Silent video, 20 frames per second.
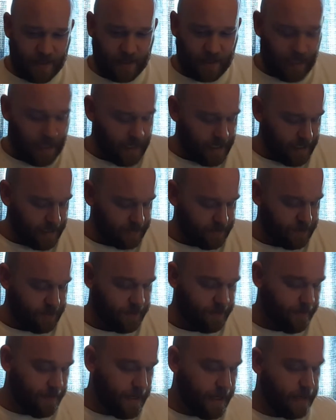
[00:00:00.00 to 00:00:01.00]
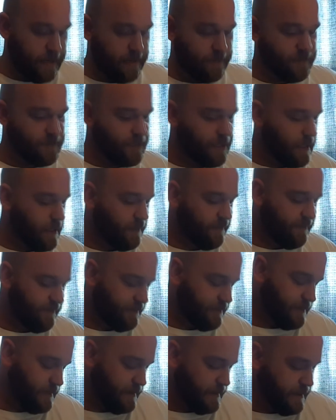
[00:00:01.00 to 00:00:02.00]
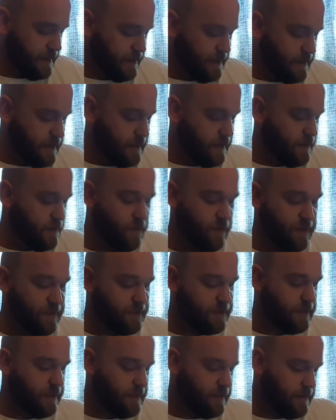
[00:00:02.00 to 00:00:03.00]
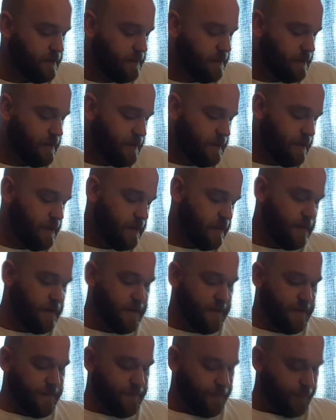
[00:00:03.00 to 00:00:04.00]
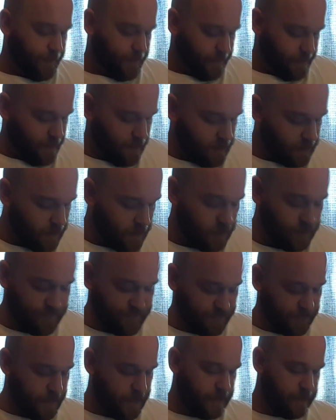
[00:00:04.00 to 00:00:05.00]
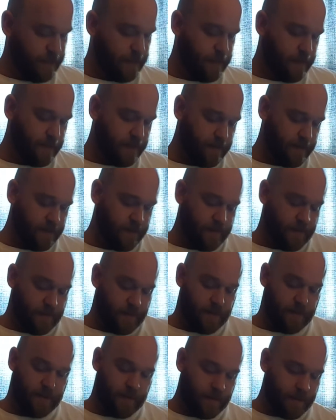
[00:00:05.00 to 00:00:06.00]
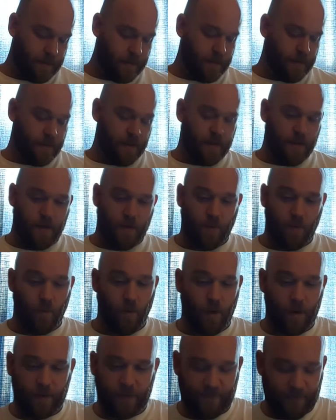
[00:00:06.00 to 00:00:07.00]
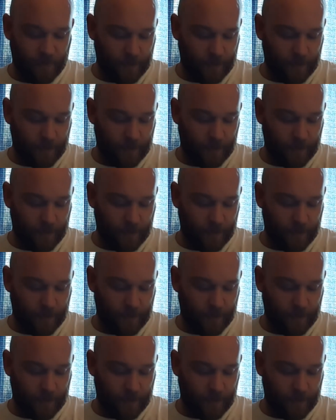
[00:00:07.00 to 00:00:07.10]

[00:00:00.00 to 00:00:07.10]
line to the man himself, who is a close friend and a wonderful